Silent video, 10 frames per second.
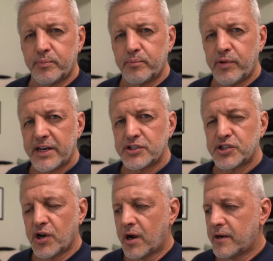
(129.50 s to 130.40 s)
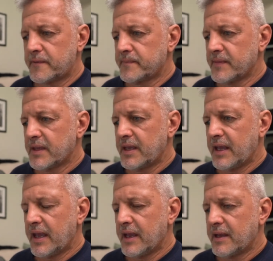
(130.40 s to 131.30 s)
brought a chart
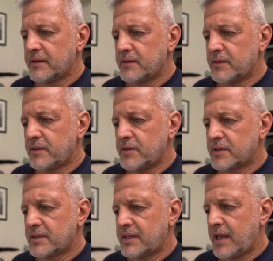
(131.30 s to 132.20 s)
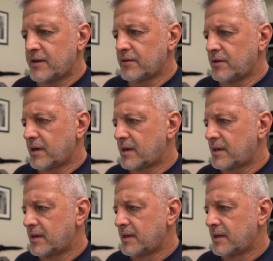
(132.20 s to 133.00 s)
and you can take a look